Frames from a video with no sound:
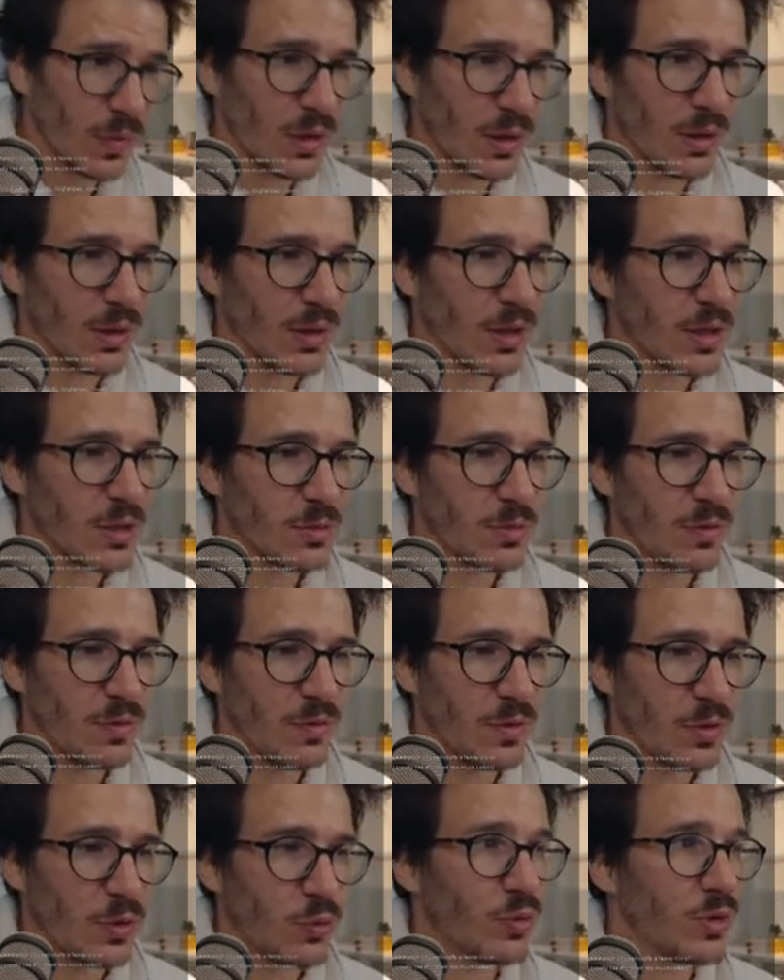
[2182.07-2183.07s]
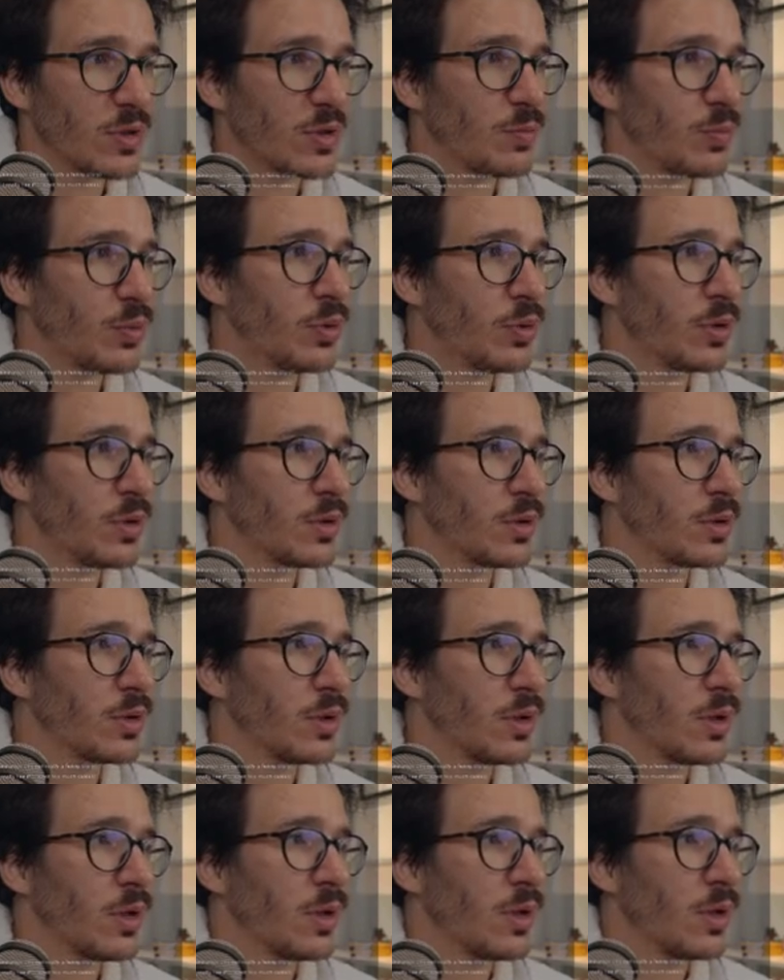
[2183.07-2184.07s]
okay Gatsby v3 support
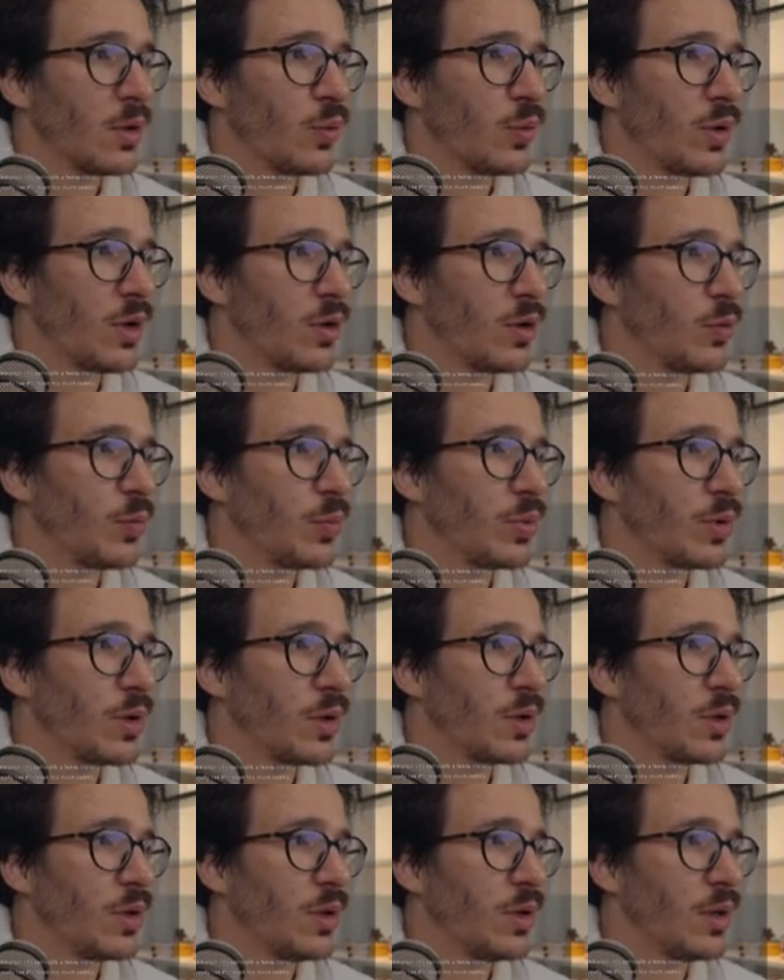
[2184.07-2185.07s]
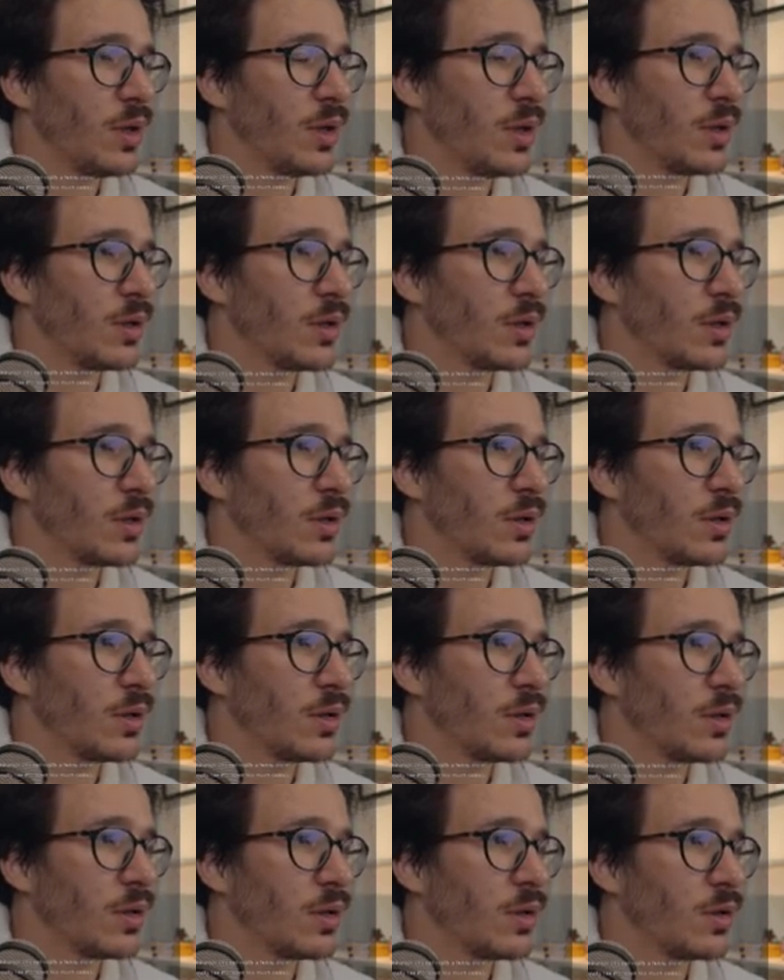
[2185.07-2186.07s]
we open the
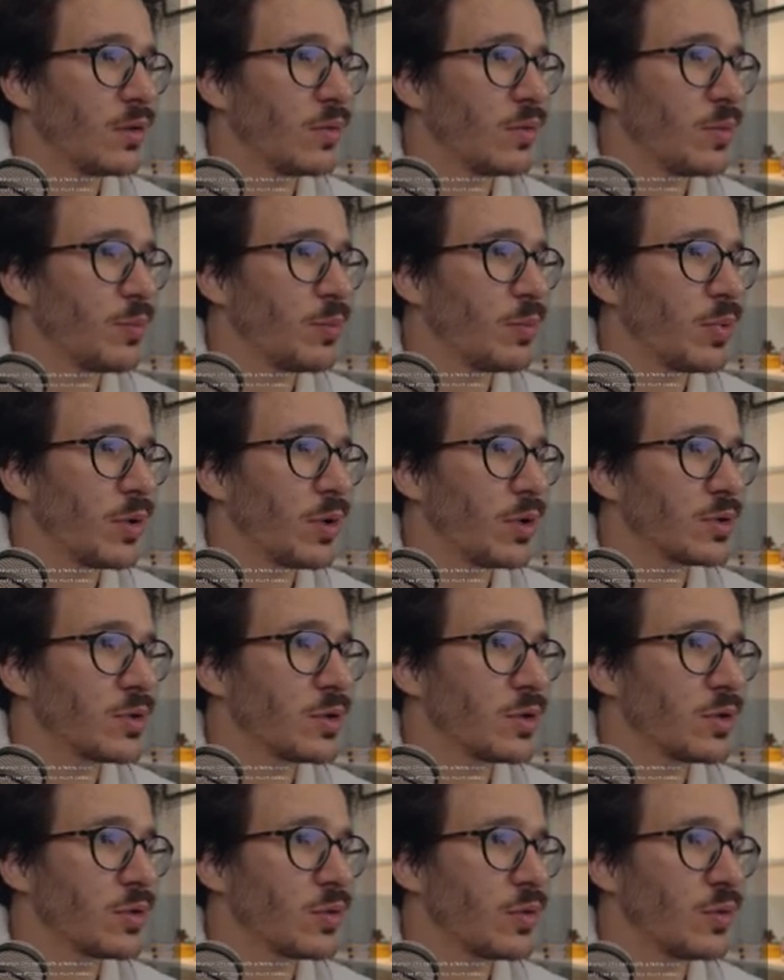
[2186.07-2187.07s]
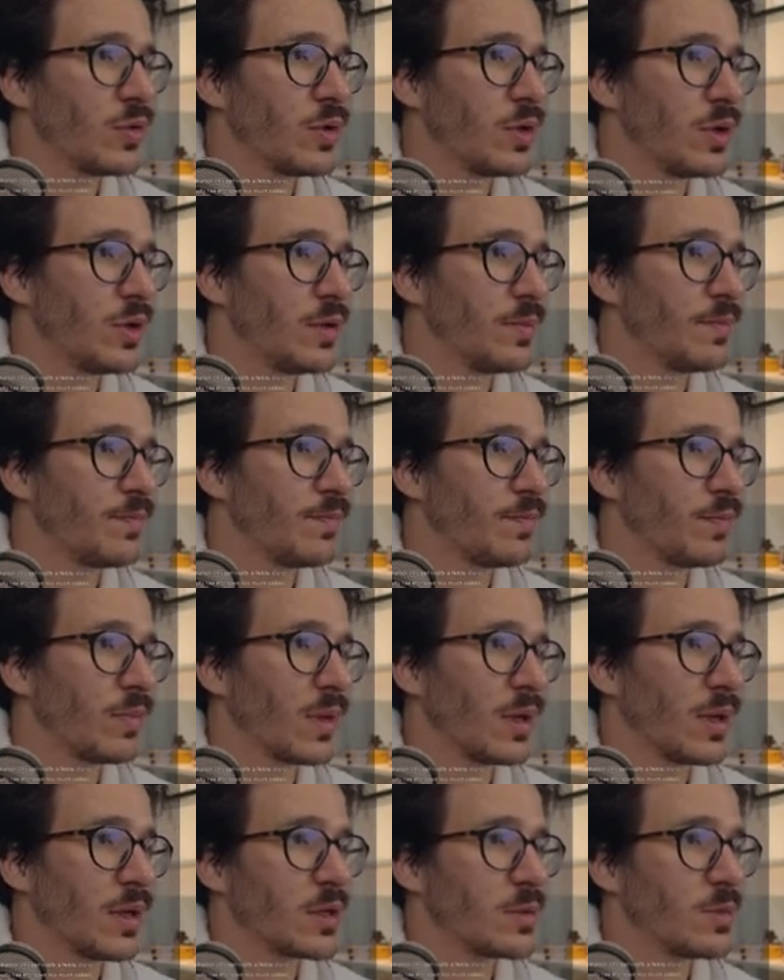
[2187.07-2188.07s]
the repository
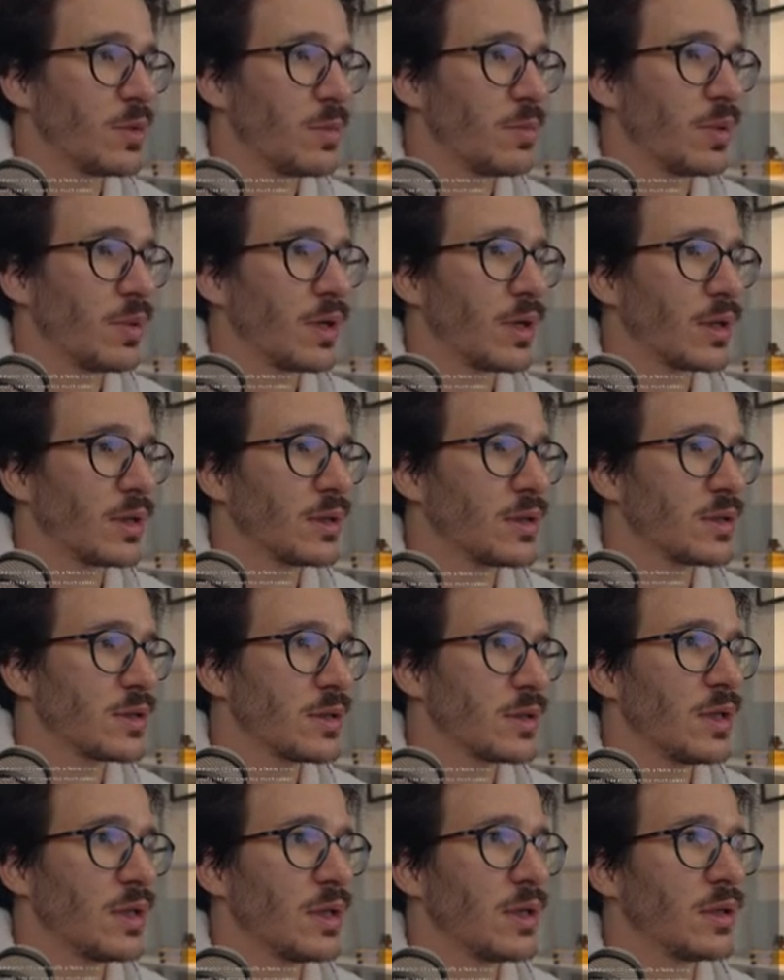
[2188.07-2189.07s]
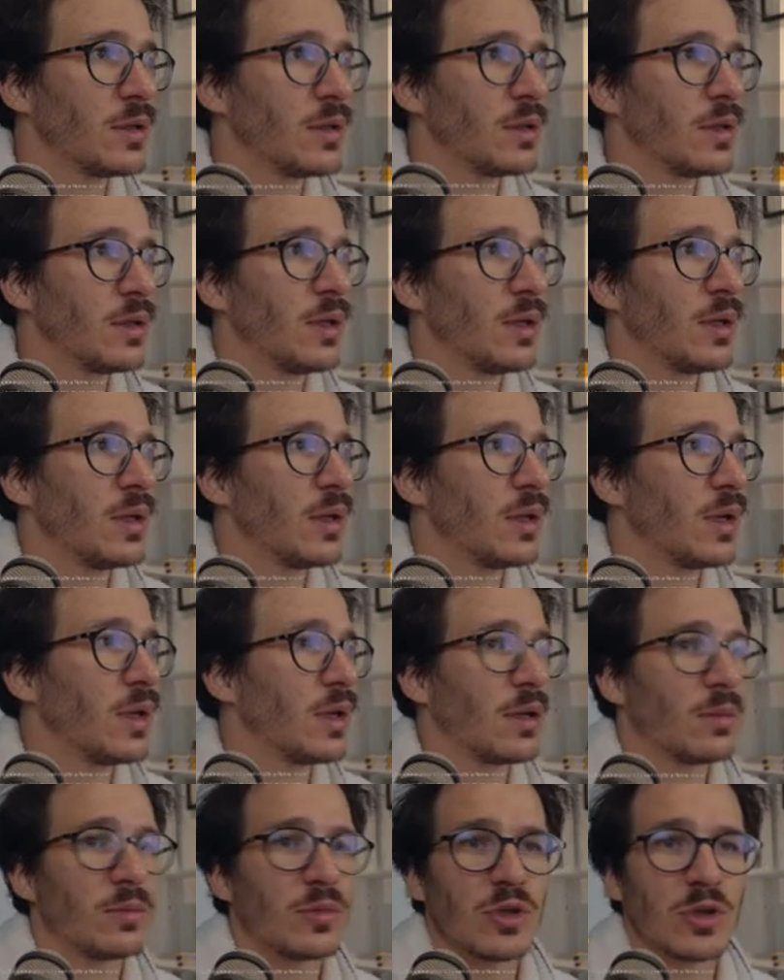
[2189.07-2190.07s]
Gatsby plugin slug
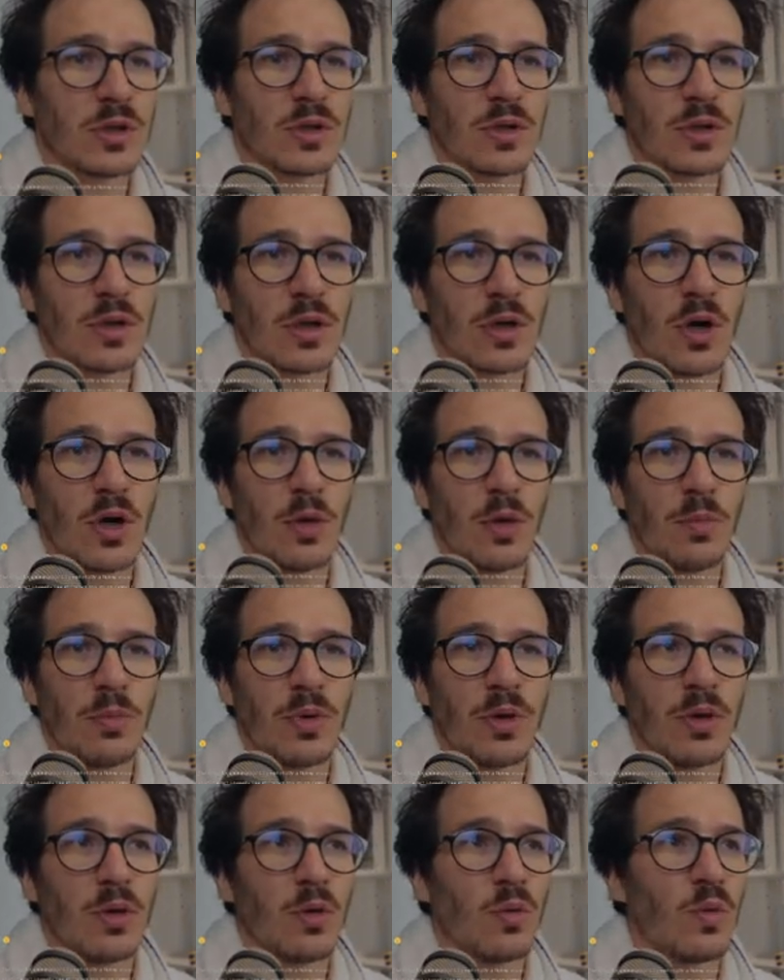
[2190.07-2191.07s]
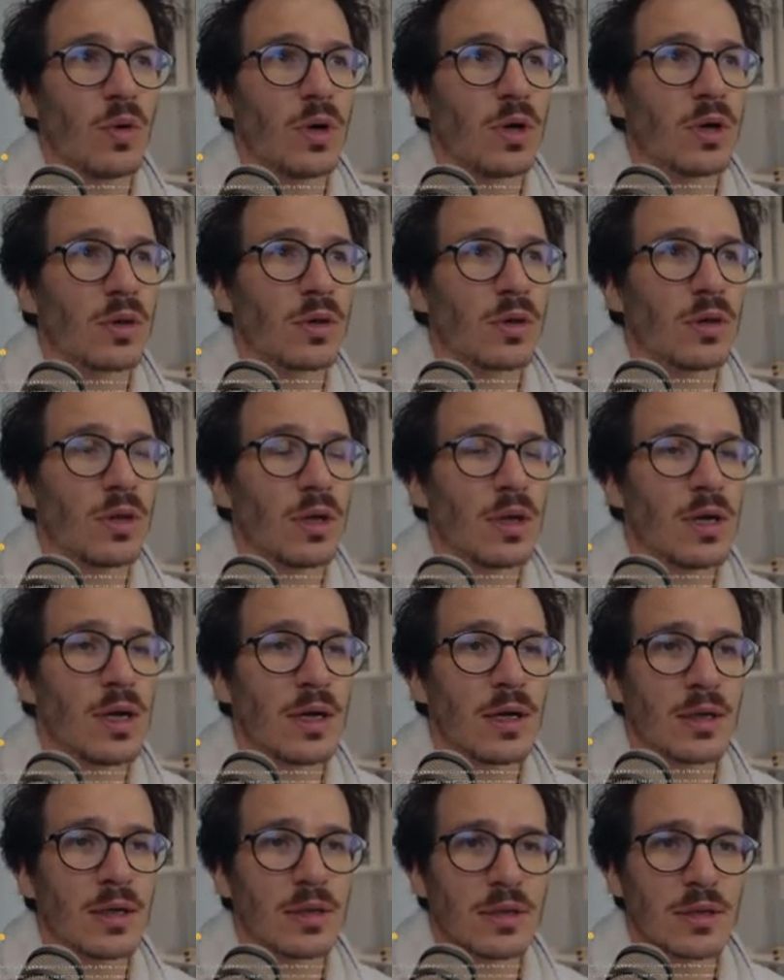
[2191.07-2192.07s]
and I'm just gonna copy what the
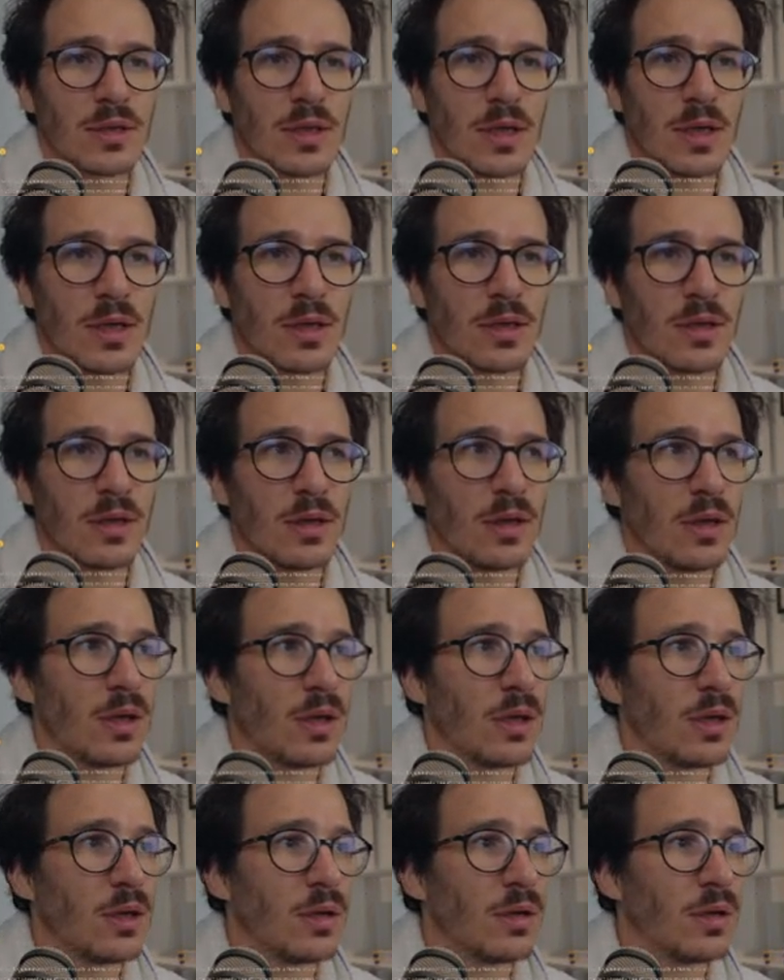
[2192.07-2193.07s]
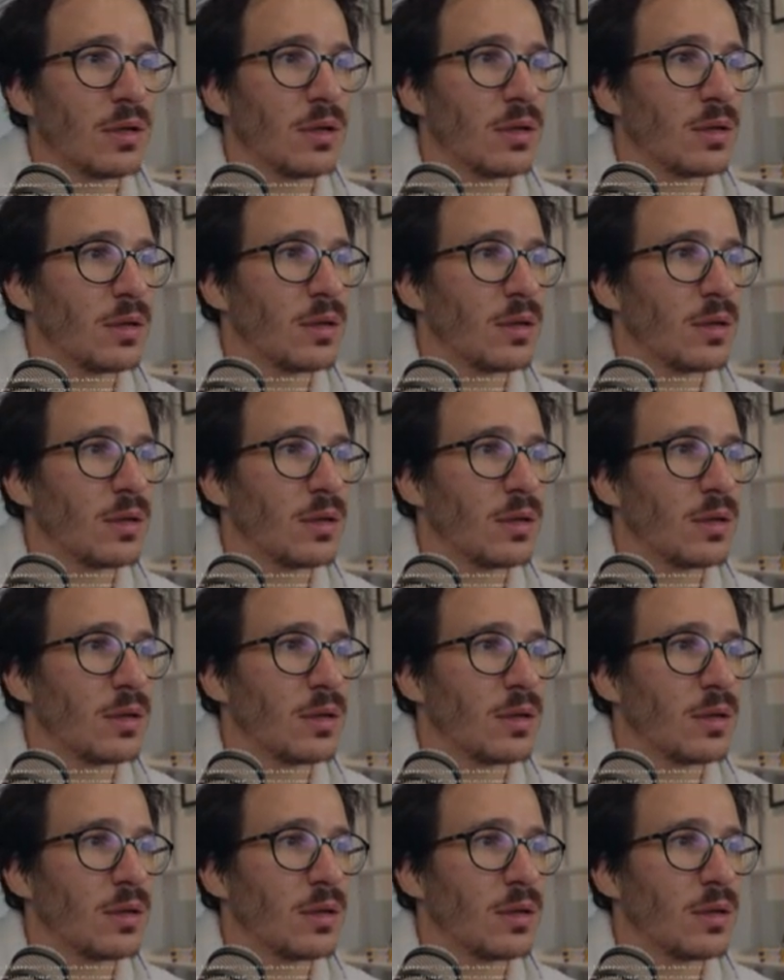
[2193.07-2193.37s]
guy said in